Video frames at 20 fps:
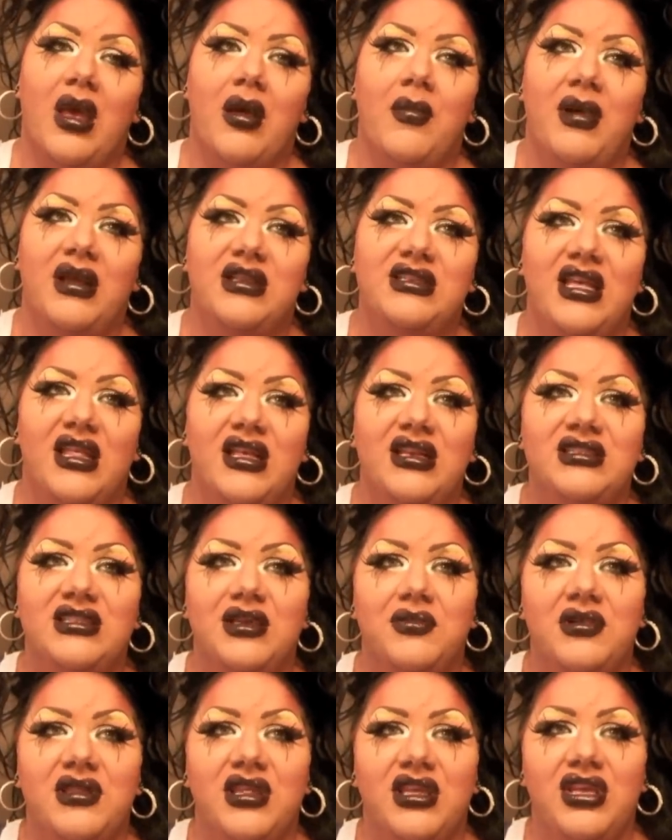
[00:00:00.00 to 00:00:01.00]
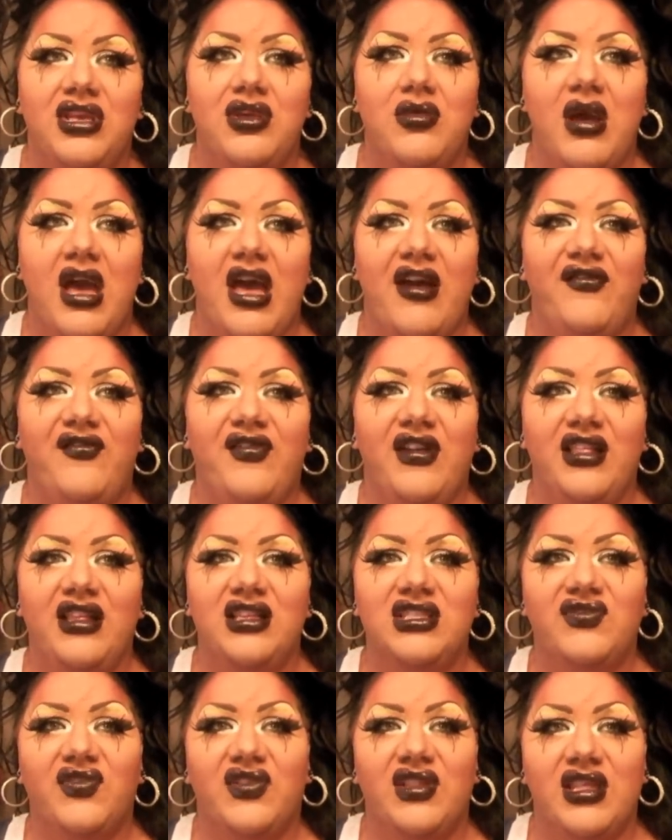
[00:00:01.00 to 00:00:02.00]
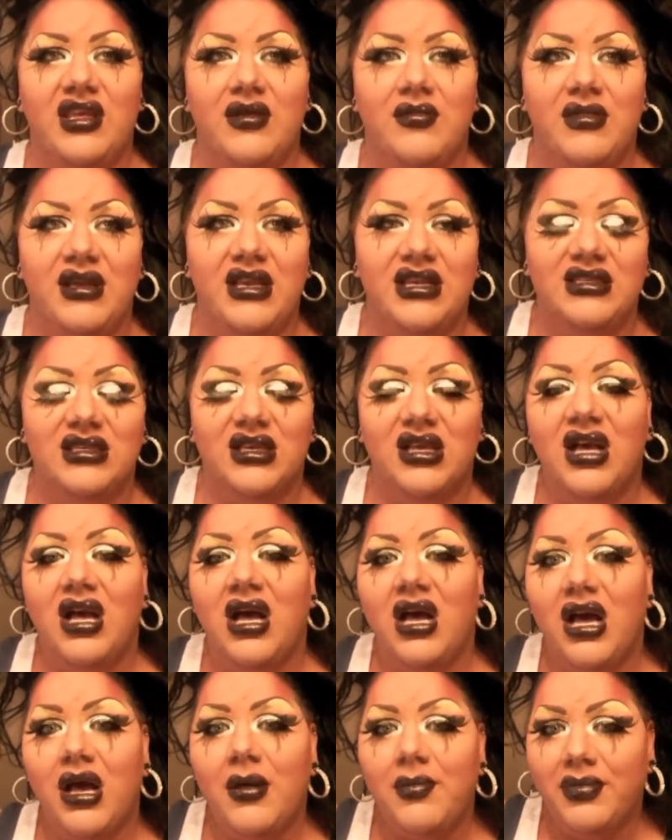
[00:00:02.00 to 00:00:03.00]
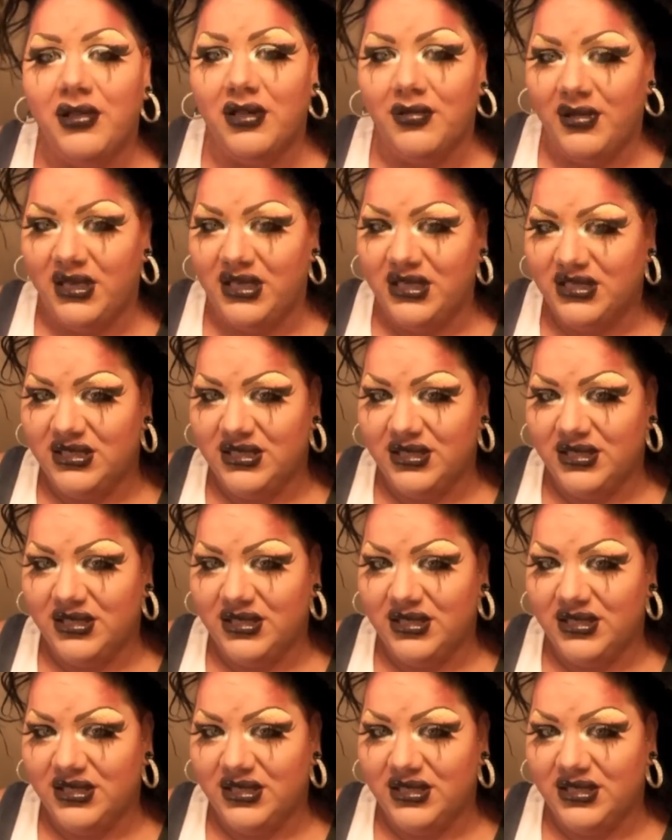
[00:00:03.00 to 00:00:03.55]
By telling someone that you have feelings for them is a compliment.